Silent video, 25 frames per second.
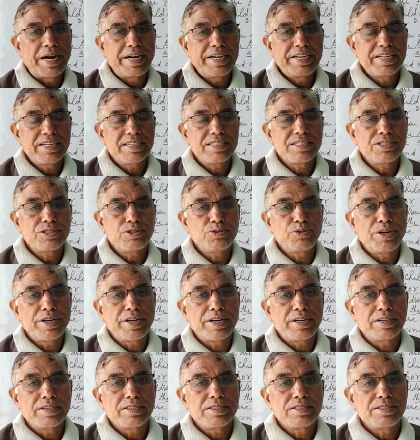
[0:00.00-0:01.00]
dear
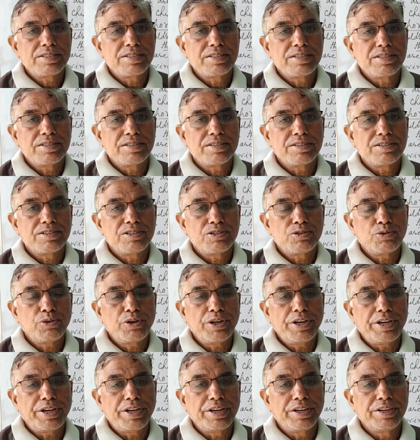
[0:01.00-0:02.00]
students,
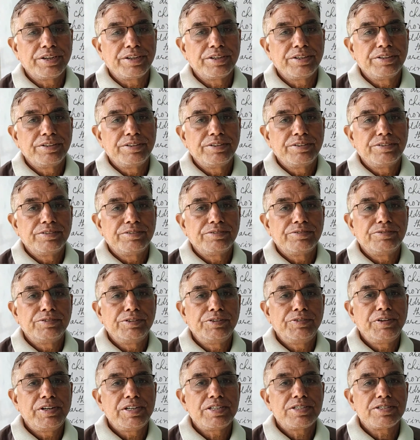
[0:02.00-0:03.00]
today we
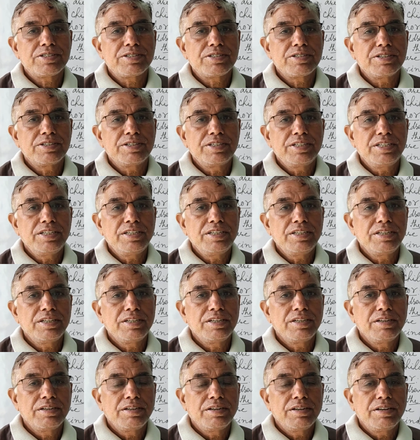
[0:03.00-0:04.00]
will study
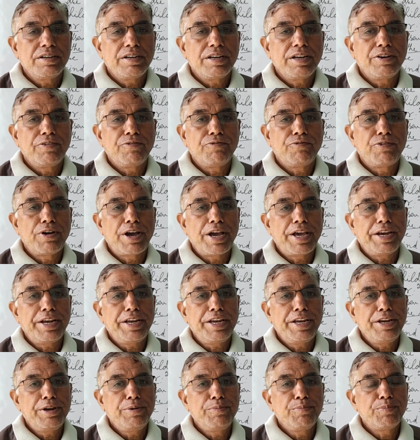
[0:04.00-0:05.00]
a
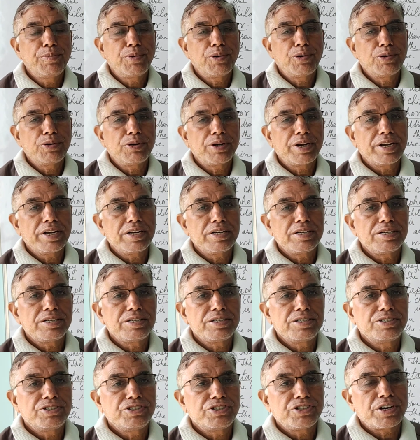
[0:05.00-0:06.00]
very
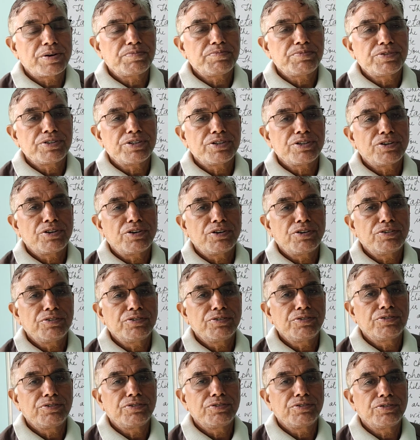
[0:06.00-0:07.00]
important chapter
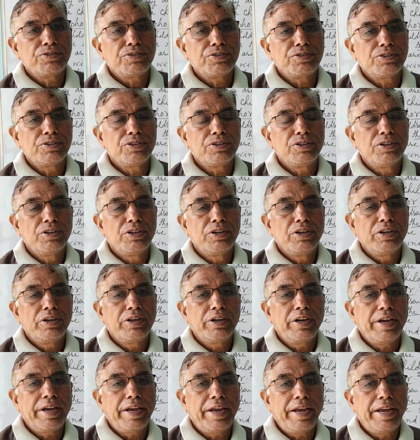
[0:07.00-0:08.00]
of
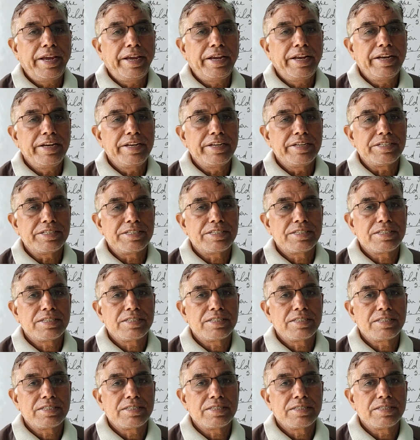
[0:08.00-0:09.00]
English,
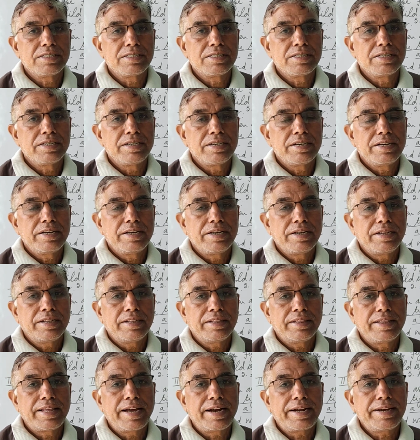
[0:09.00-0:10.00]

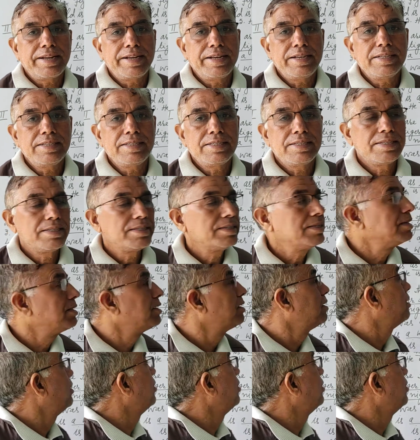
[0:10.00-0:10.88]
that is